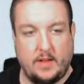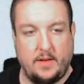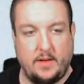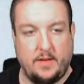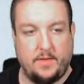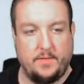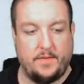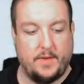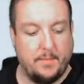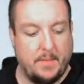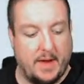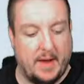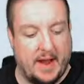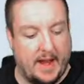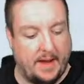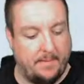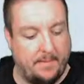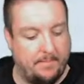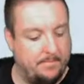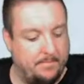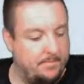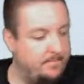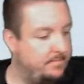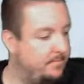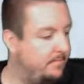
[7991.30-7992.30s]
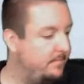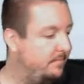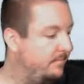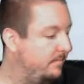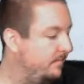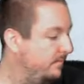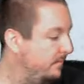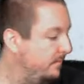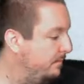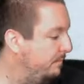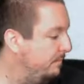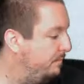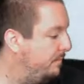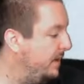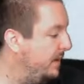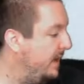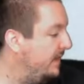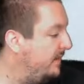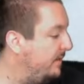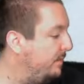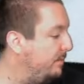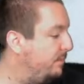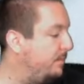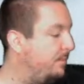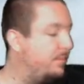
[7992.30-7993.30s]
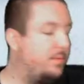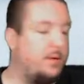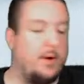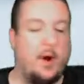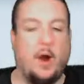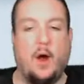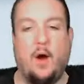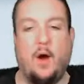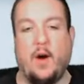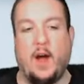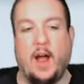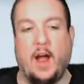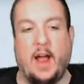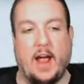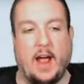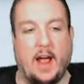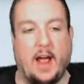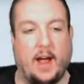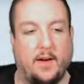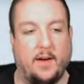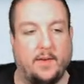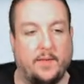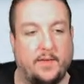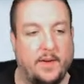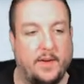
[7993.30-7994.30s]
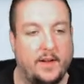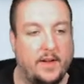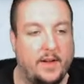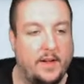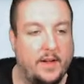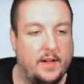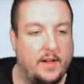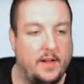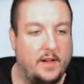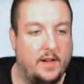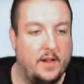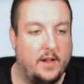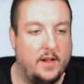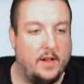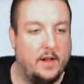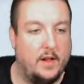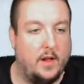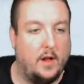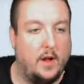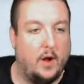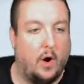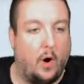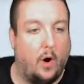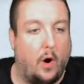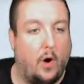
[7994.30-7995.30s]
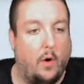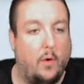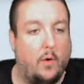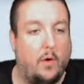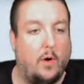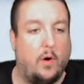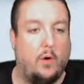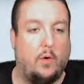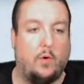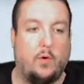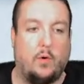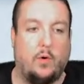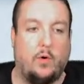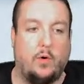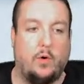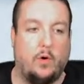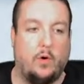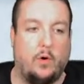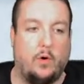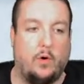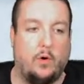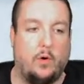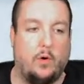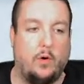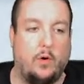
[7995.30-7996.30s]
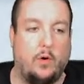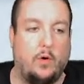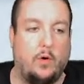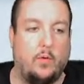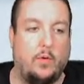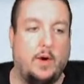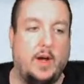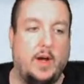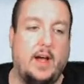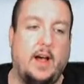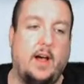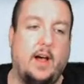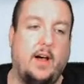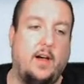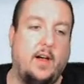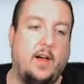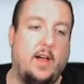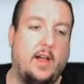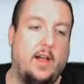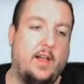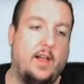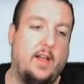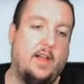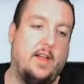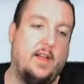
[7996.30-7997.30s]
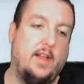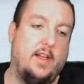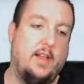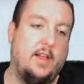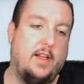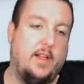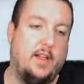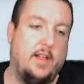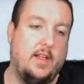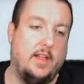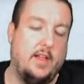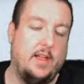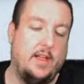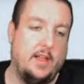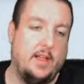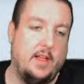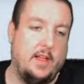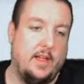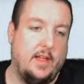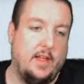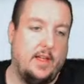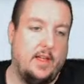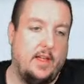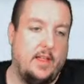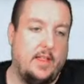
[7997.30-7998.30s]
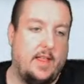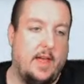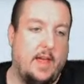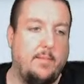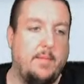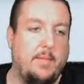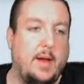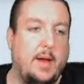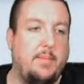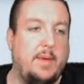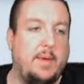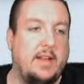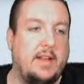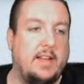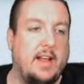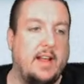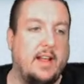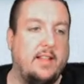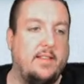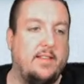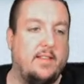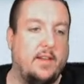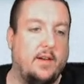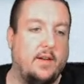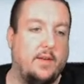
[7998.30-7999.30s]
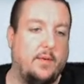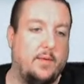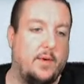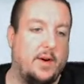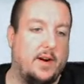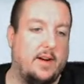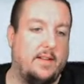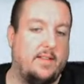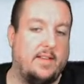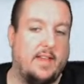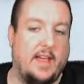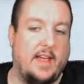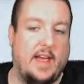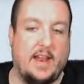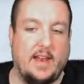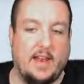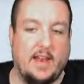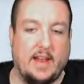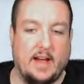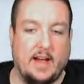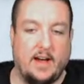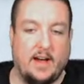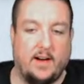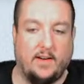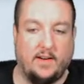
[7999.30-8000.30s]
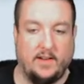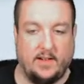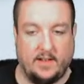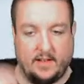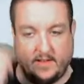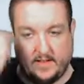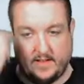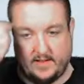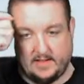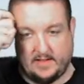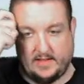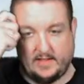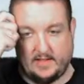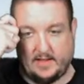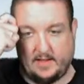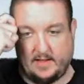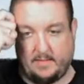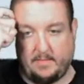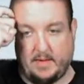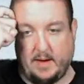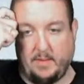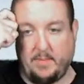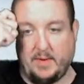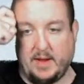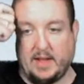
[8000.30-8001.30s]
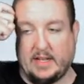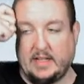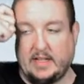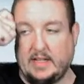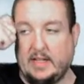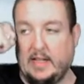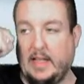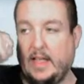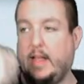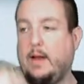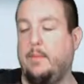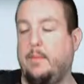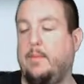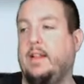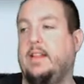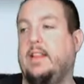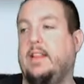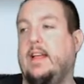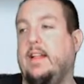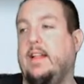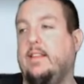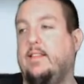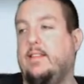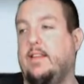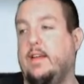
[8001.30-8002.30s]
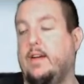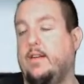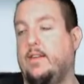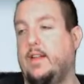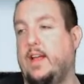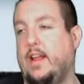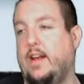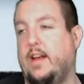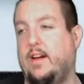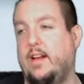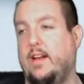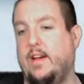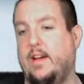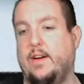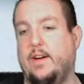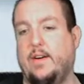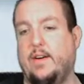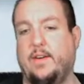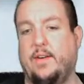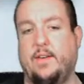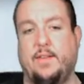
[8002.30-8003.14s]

for my Beats Pro I have. Oh, oh, well, that might be dead zoned where it's at now. That might be a little bit dead zoned. I don't know.